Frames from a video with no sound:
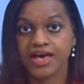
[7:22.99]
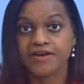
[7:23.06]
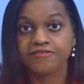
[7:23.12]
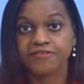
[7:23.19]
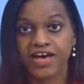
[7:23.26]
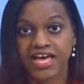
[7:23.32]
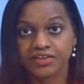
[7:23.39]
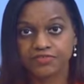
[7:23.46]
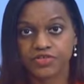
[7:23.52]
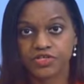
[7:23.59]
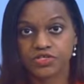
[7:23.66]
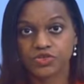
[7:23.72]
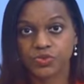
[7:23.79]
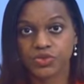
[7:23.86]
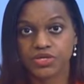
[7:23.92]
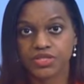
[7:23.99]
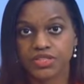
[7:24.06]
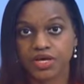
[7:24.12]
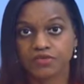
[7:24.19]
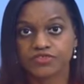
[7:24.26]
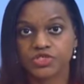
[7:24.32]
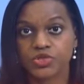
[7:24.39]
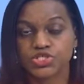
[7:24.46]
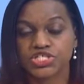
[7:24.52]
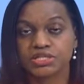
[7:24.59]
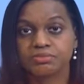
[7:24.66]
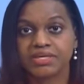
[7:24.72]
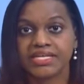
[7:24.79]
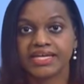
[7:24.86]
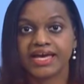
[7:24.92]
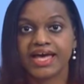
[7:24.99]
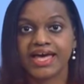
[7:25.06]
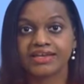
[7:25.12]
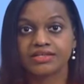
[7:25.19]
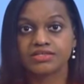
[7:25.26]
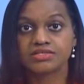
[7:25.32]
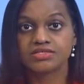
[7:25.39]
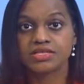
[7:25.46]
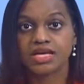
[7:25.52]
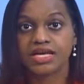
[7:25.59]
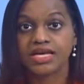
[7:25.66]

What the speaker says: 5 years' worth of social media handles,